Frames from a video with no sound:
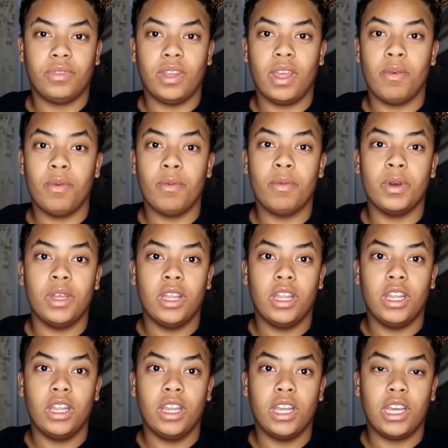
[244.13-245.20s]
And we
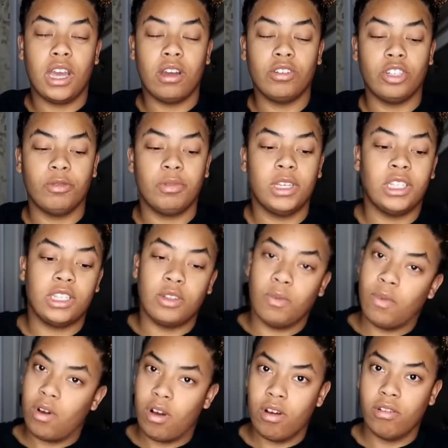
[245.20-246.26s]
put the couch against the
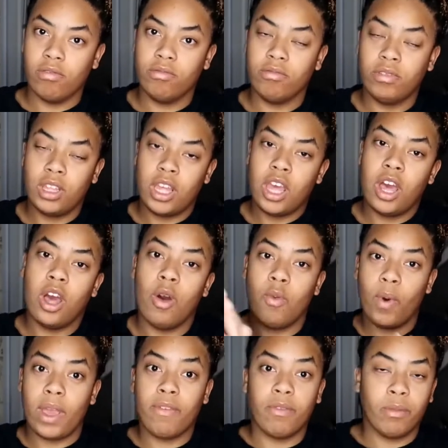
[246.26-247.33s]
wall,
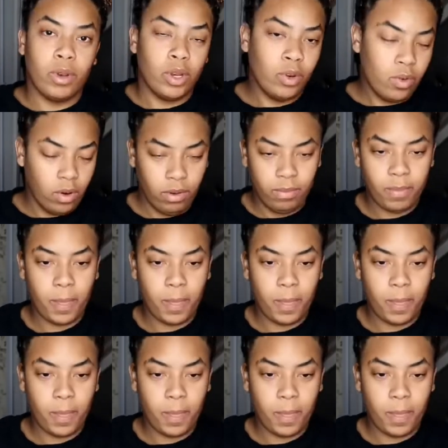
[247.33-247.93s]
away from the door.